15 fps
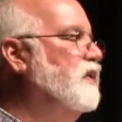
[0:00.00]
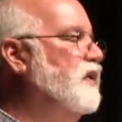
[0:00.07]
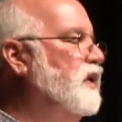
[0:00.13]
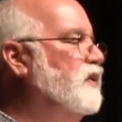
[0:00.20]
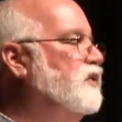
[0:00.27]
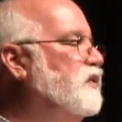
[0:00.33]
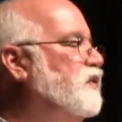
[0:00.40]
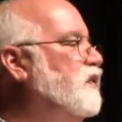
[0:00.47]

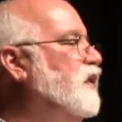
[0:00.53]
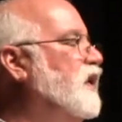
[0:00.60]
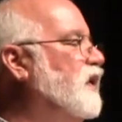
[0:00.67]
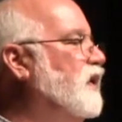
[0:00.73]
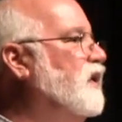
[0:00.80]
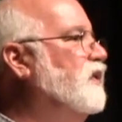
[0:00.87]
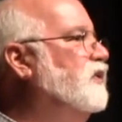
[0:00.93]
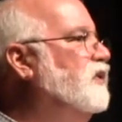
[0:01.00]
there's
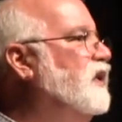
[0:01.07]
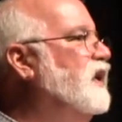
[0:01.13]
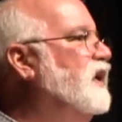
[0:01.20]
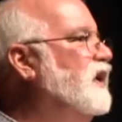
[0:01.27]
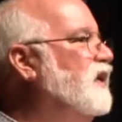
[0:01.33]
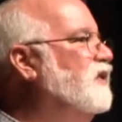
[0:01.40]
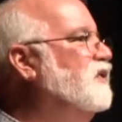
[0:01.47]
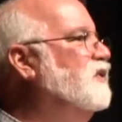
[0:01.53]
Phil
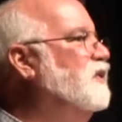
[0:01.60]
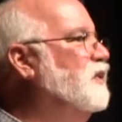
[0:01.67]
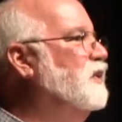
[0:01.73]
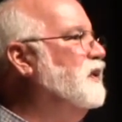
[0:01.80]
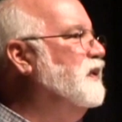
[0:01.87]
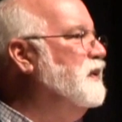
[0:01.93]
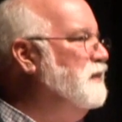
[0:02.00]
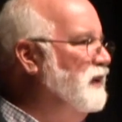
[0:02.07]
sitting in a
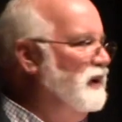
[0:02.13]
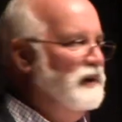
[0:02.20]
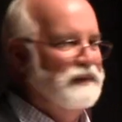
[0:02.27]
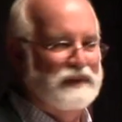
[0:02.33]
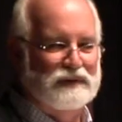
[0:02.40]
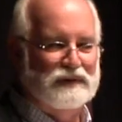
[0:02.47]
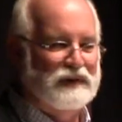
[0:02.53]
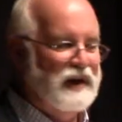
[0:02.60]
stool in the middle
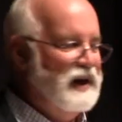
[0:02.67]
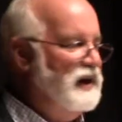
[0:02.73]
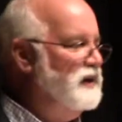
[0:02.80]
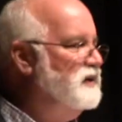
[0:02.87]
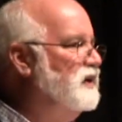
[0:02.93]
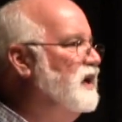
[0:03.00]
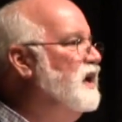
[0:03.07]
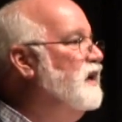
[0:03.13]
of the
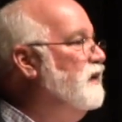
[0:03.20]
stage.